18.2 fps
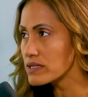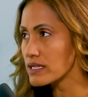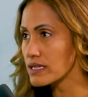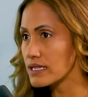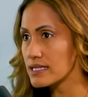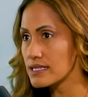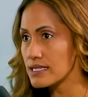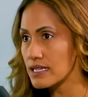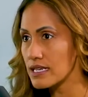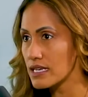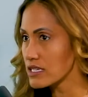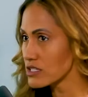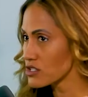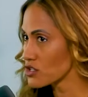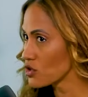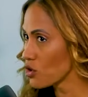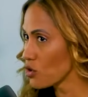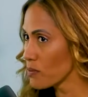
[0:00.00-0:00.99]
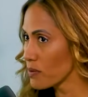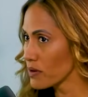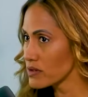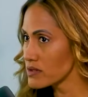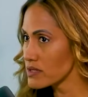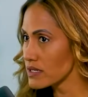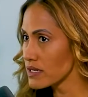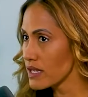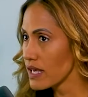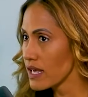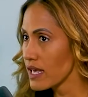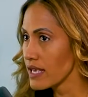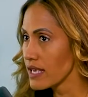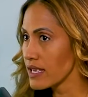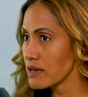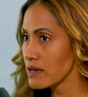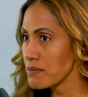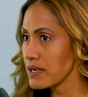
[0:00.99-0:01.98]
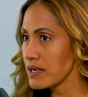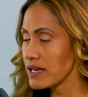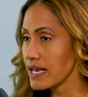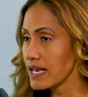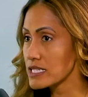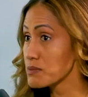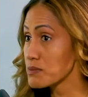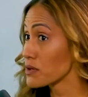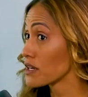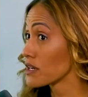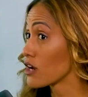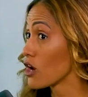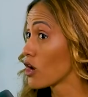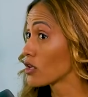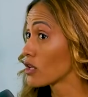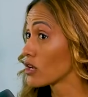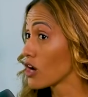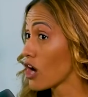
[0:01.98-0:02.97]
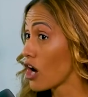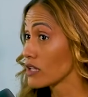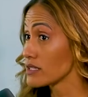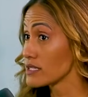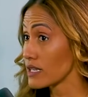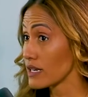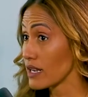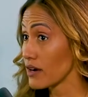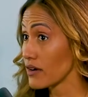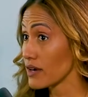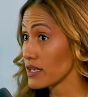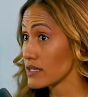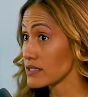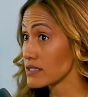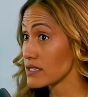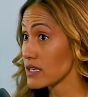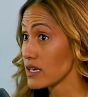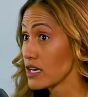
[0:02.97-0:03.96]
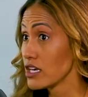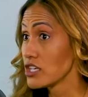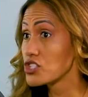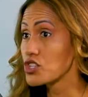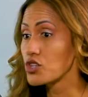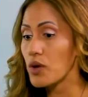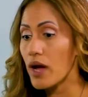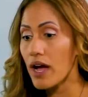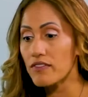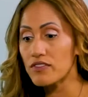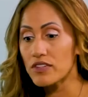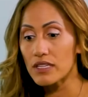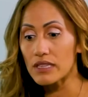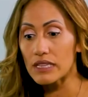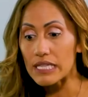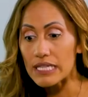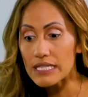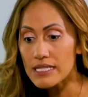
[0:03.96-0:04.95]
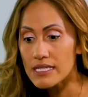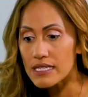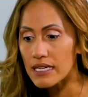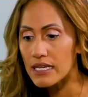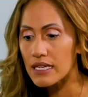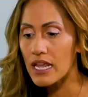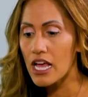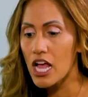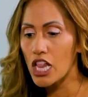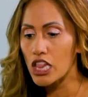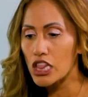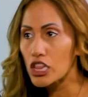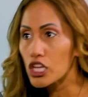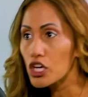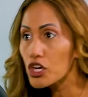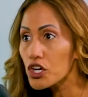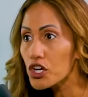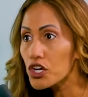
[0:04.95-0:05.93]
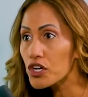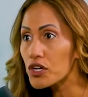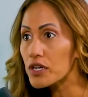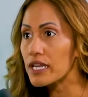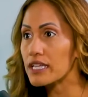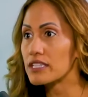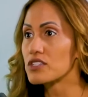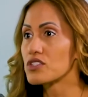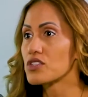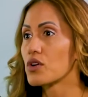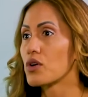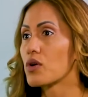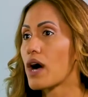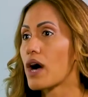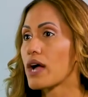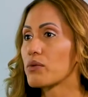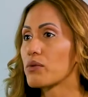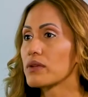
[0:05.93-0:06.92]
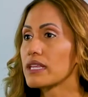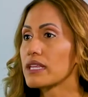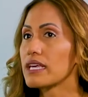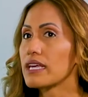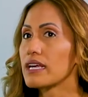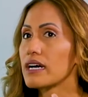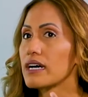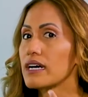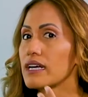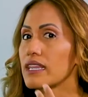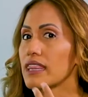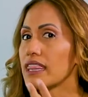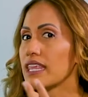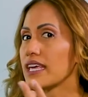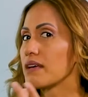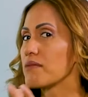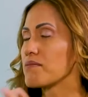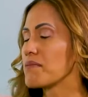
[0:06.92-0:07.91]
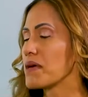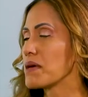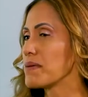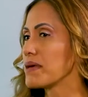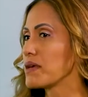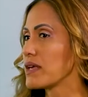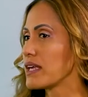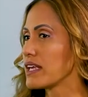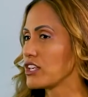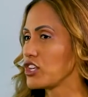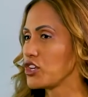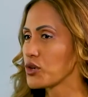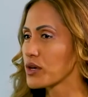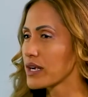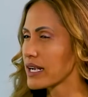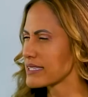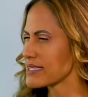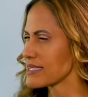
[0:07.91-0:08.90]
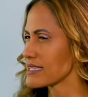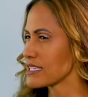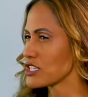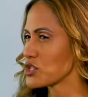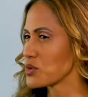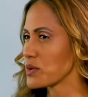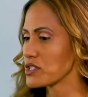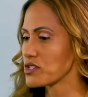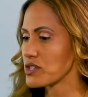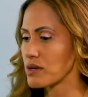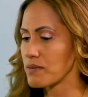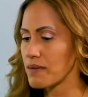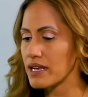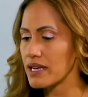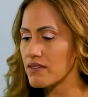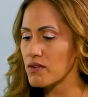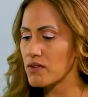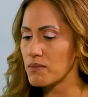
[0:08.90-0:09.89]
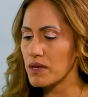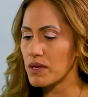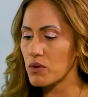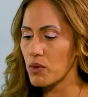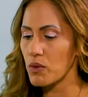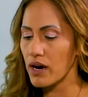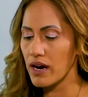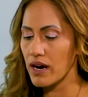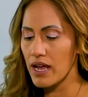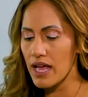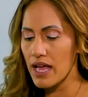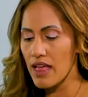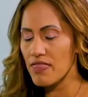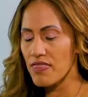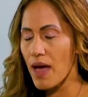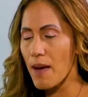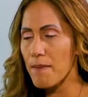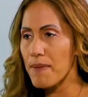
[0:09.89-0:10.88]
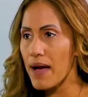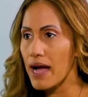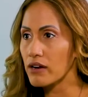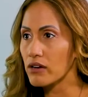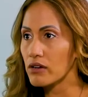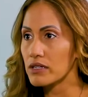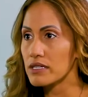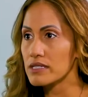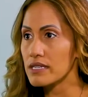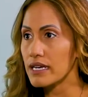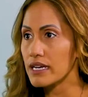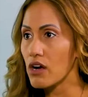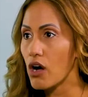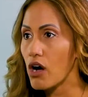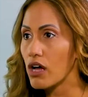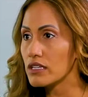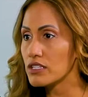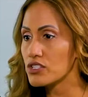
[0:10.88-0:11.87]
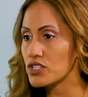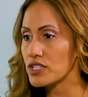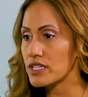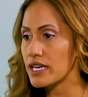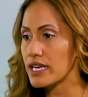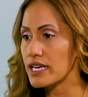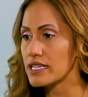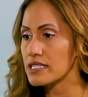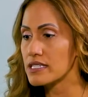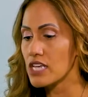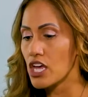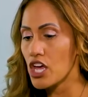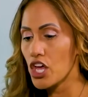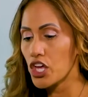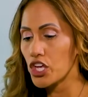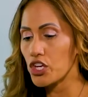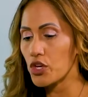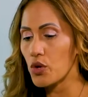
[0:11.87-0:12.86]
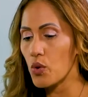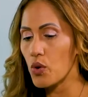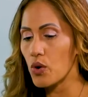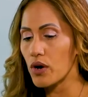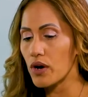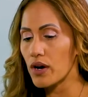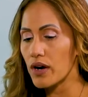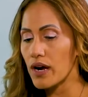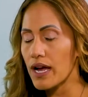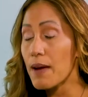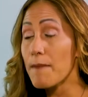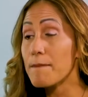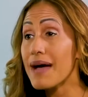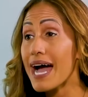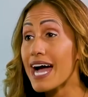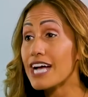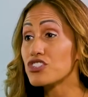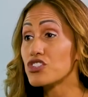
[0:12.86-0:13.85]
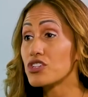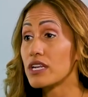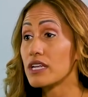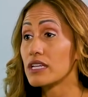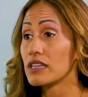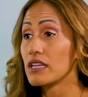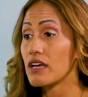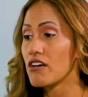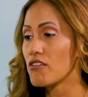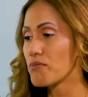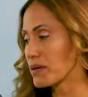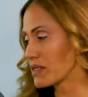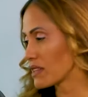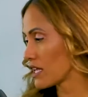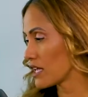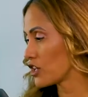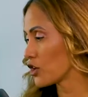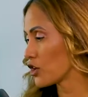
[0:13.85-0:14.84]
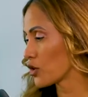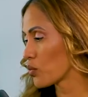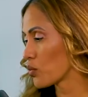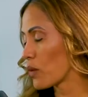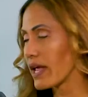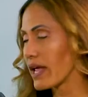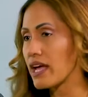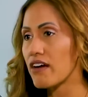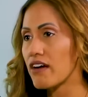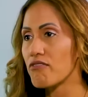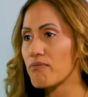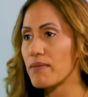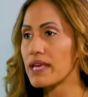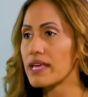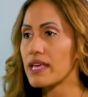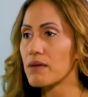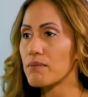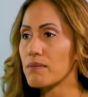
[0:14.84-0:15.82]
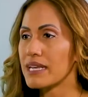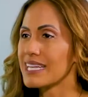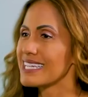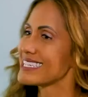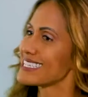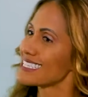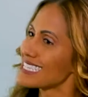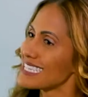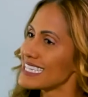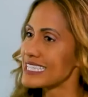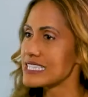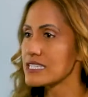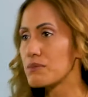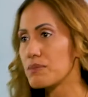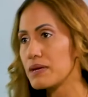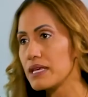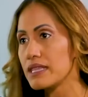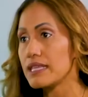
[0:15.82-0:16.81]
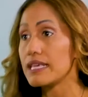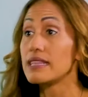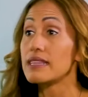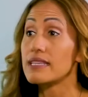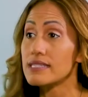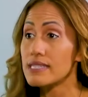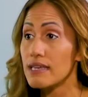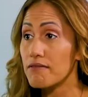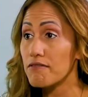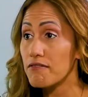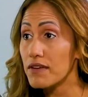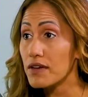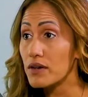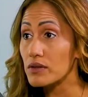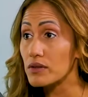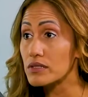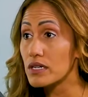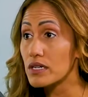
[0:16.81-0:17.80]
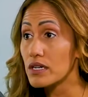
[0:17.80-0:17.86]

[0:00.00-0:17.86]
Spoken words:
listening because no person can be an expert in all content areas. So you have to listen, learn. And so I really think maybe in your guys' situation, it might even be where that background in psychology is your passion and love, but then your way of making money doesn't need to be in the same field,